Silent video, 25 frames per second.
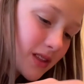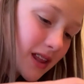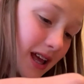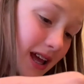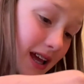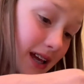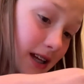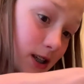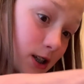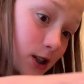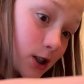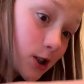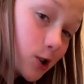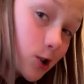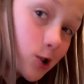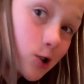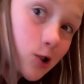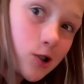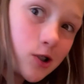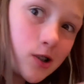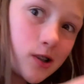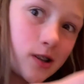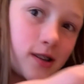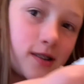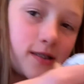I changed
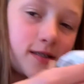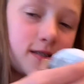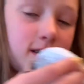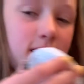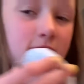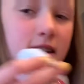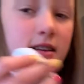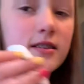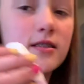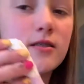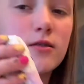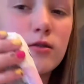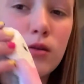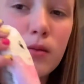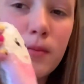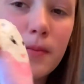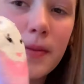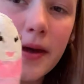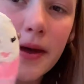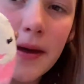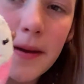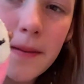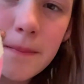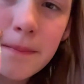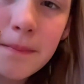the design a little
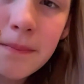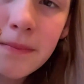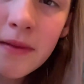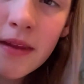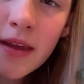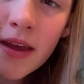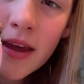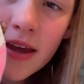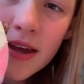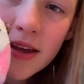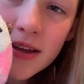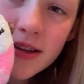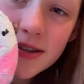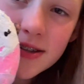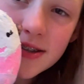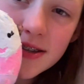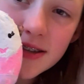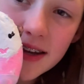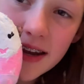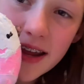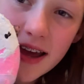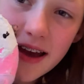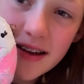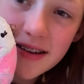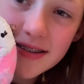bit. So
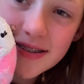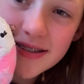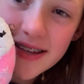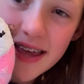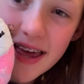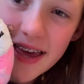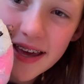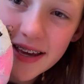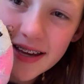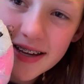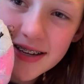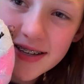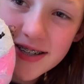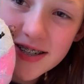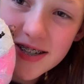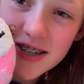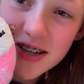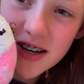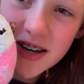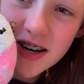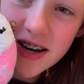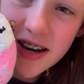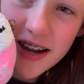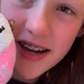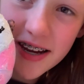now it's like a
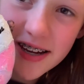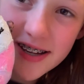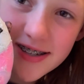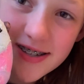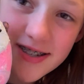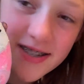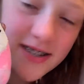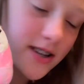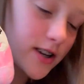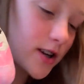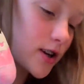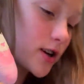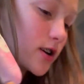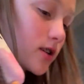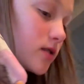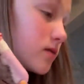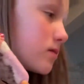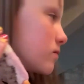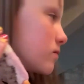shirt and a skirt.